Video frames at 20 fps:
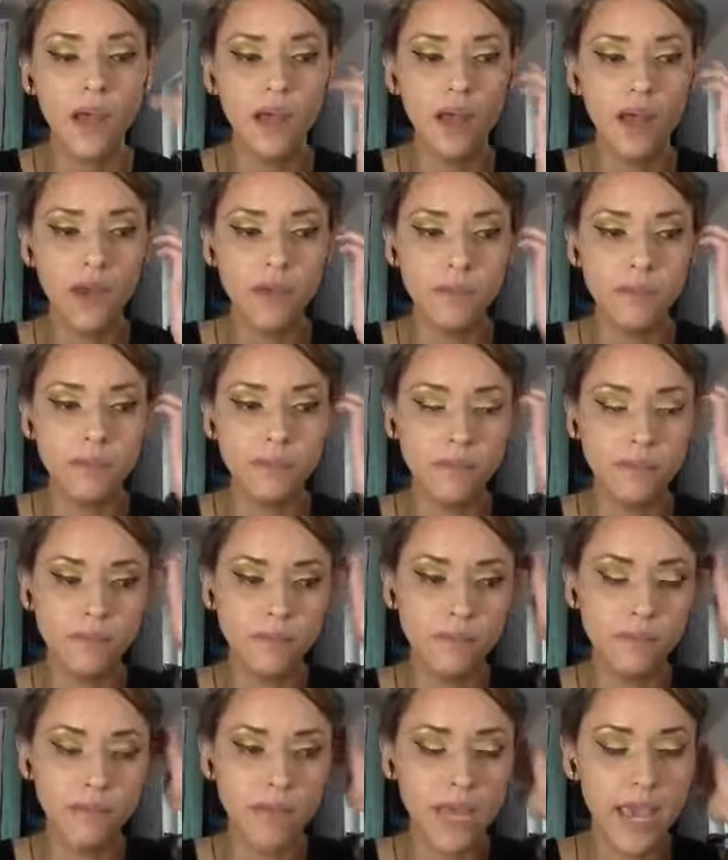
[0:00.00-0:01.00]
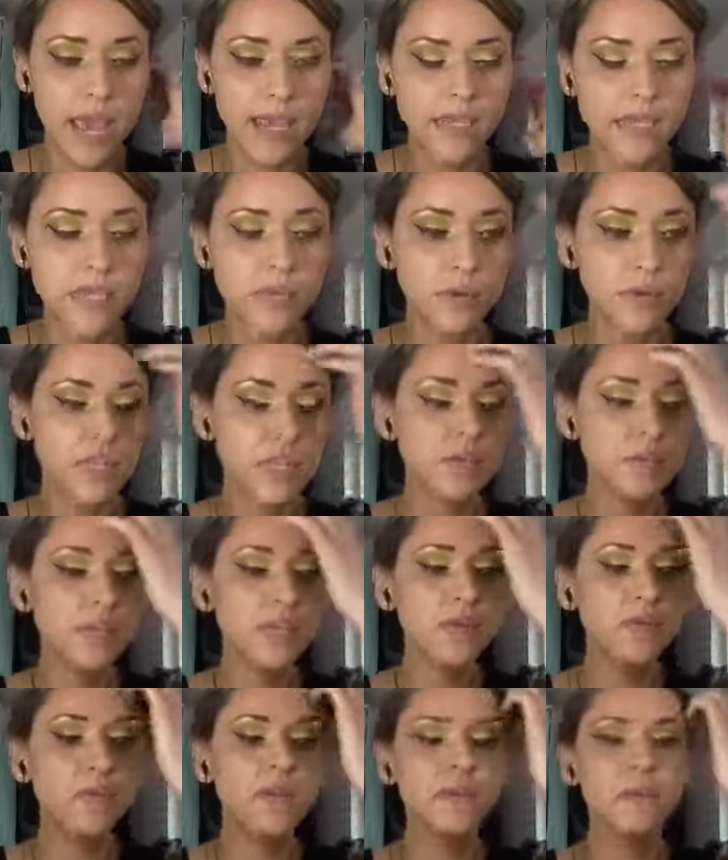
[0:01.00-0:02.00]
Um, and so it's
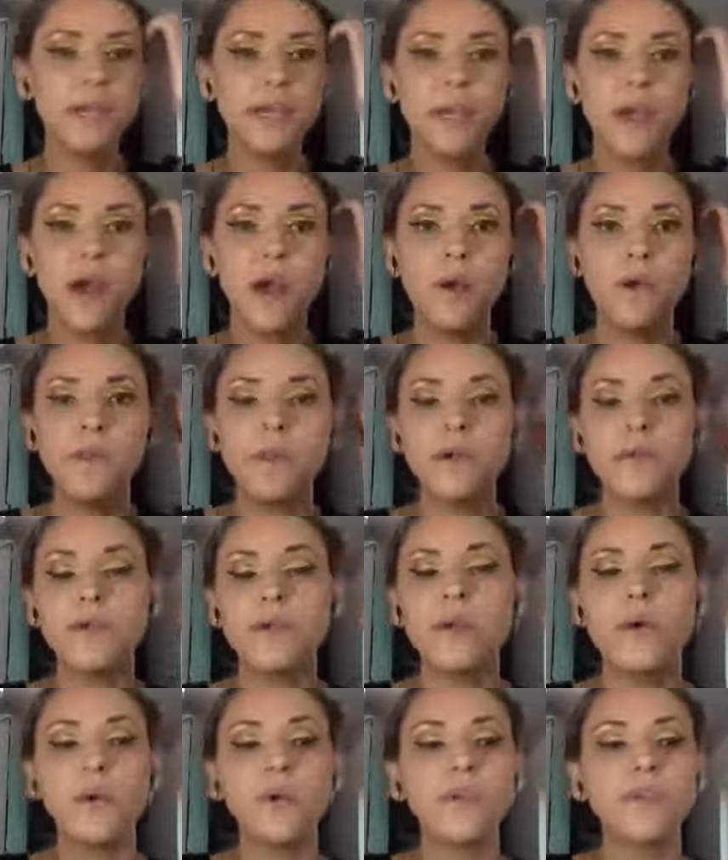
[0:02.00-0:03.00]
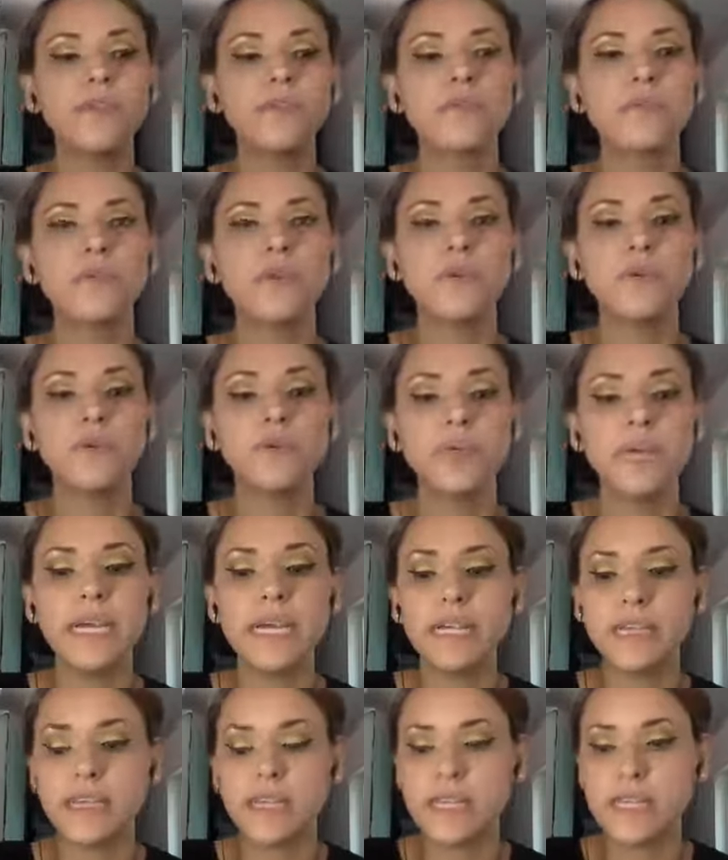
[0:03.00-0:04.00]
really weird right now that we're going through
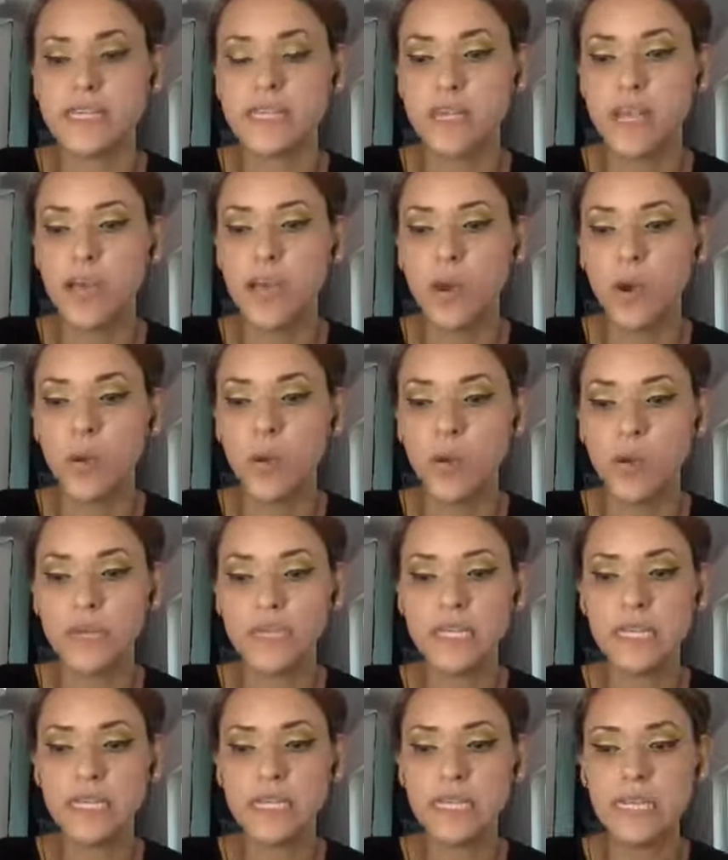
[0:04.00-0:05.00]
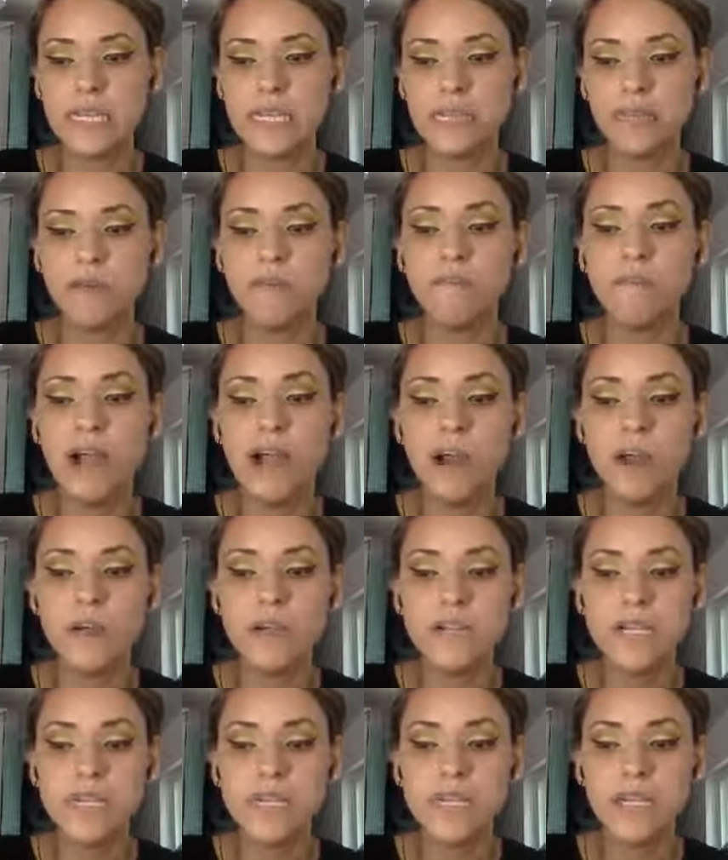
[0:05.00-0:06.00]
like this quarantine and the
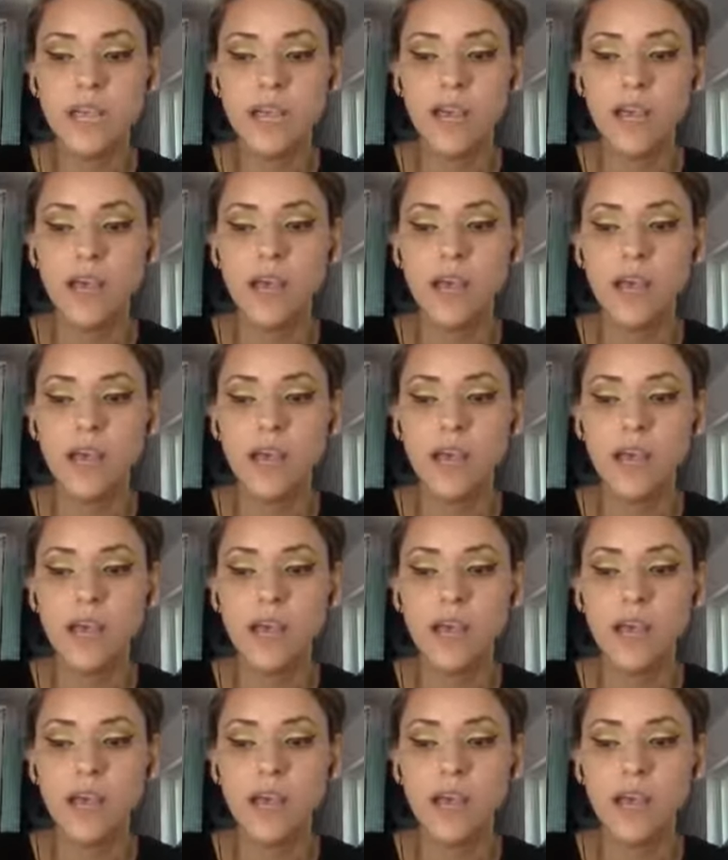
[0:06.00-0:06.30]
virus.